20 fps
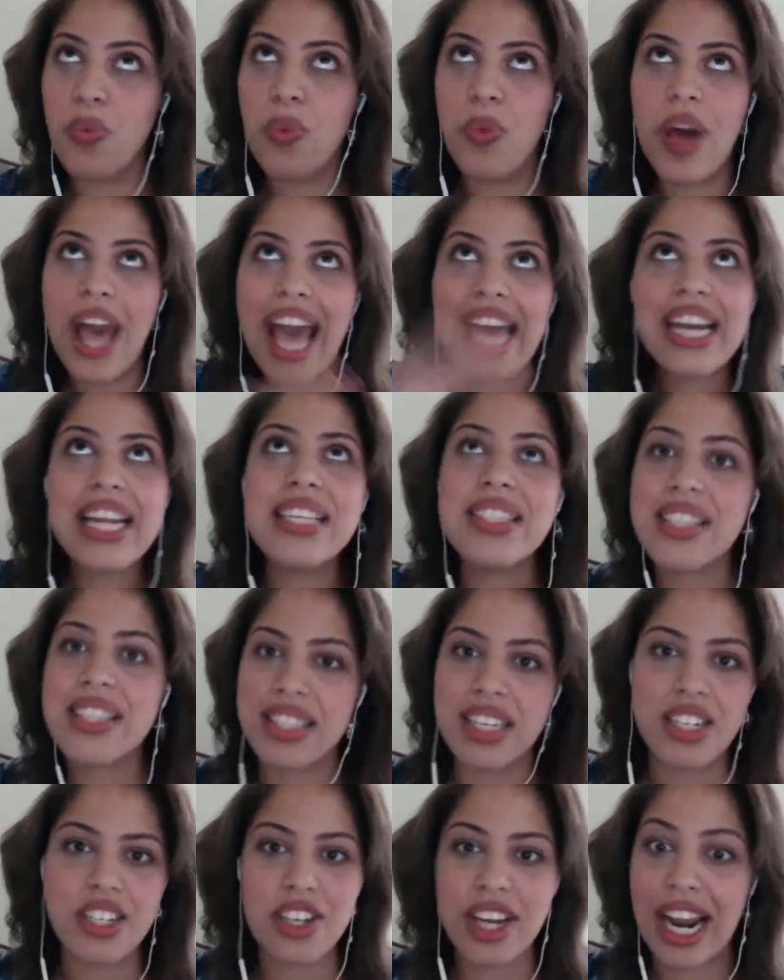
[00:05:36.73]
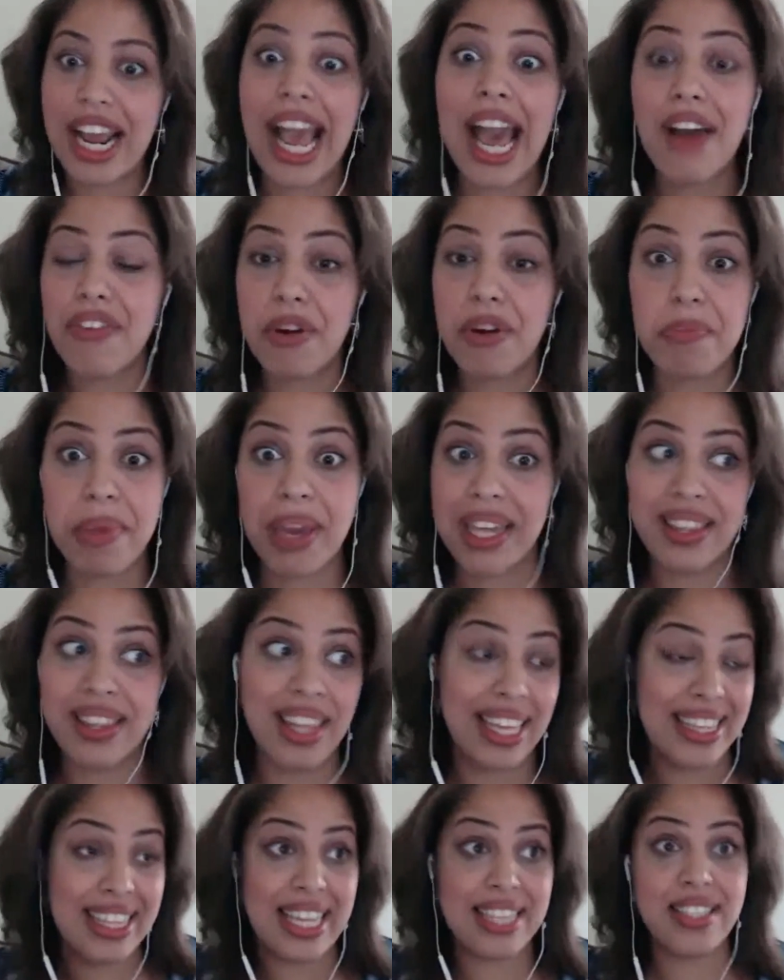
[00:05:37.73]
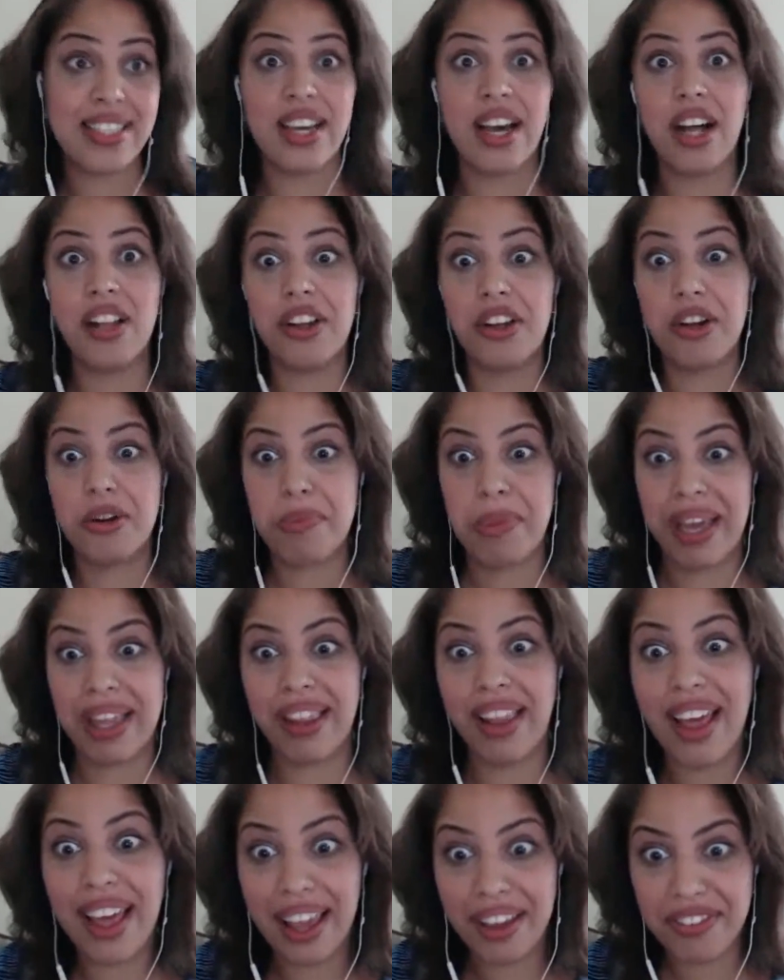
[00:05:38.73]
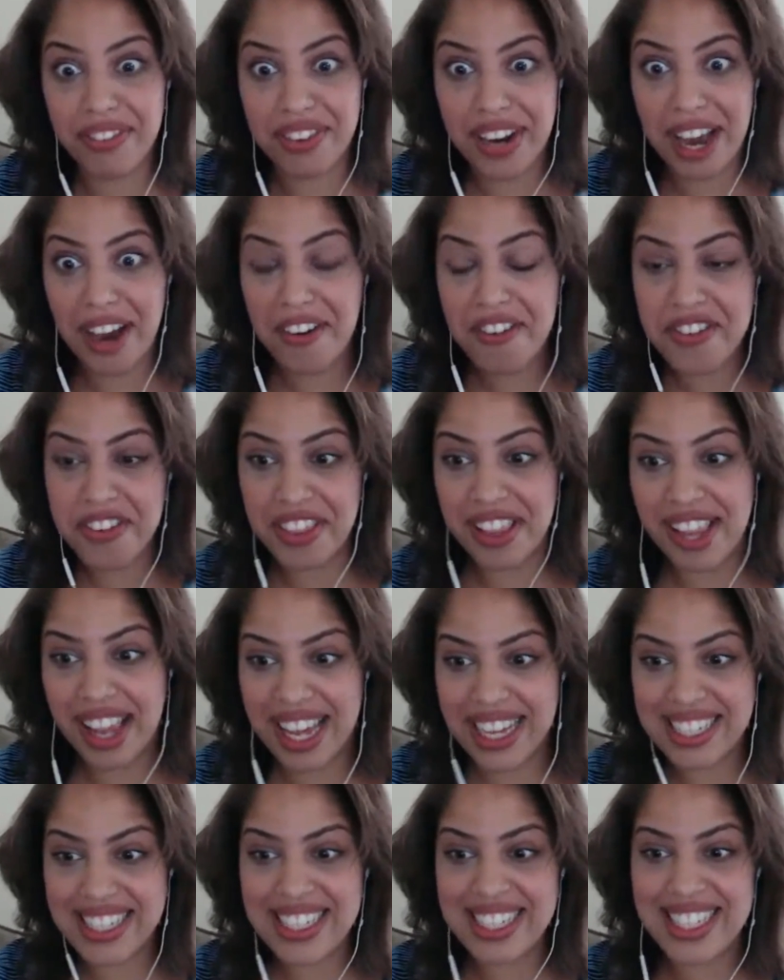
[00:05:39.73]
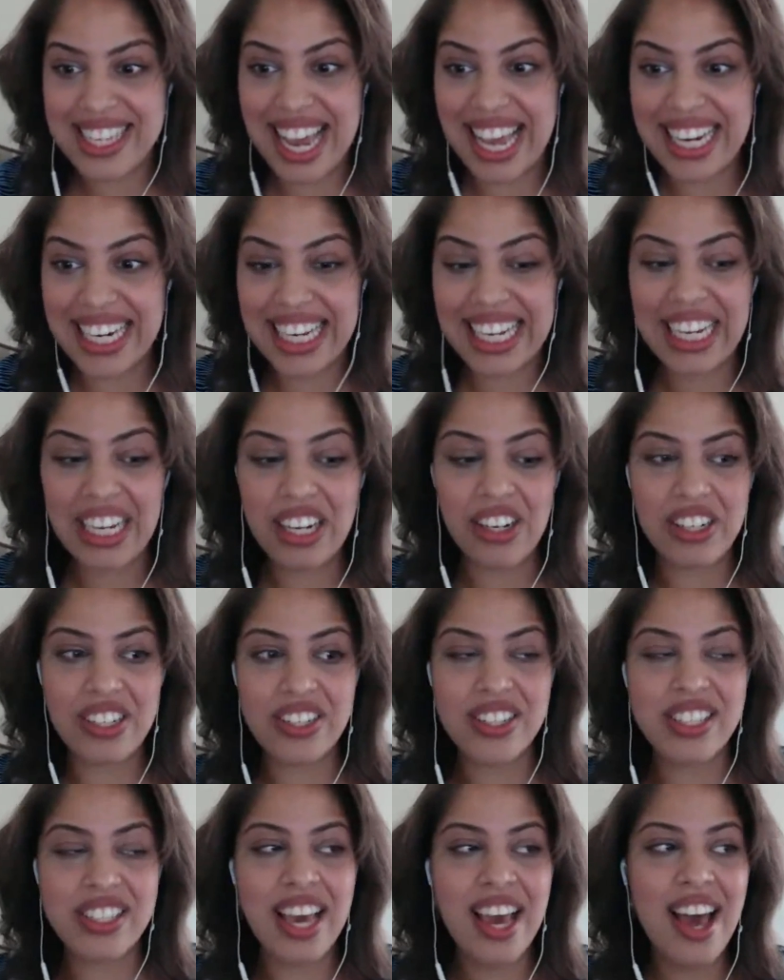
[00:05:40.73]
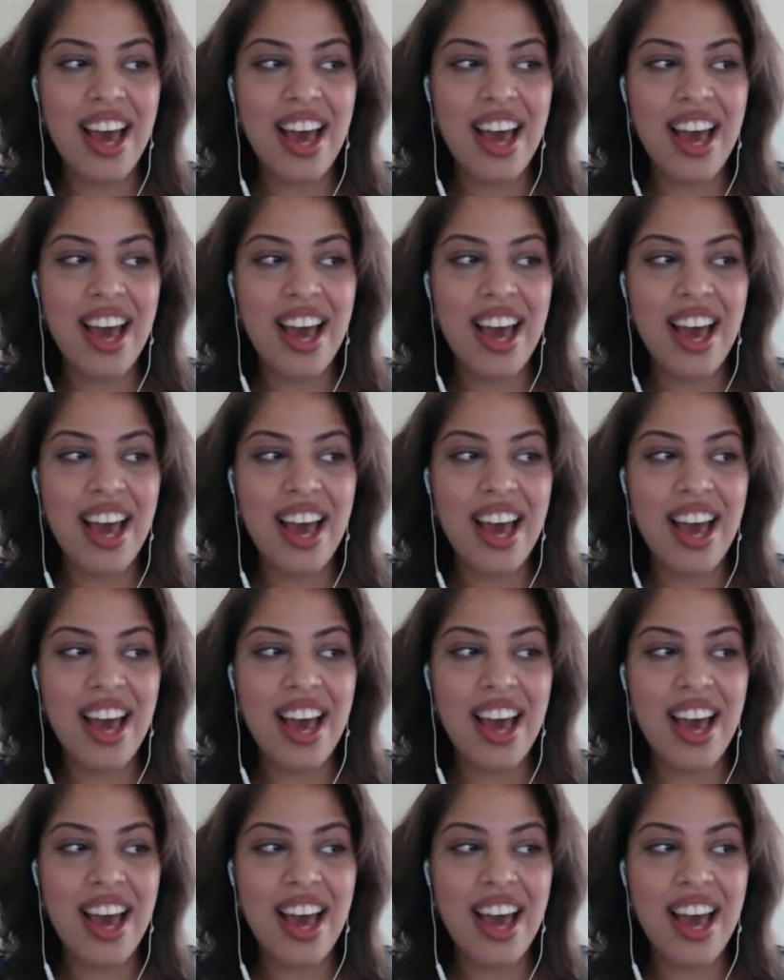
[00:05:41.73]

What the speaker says: any decision I ever made, like that's colored my life now for the last 10 years.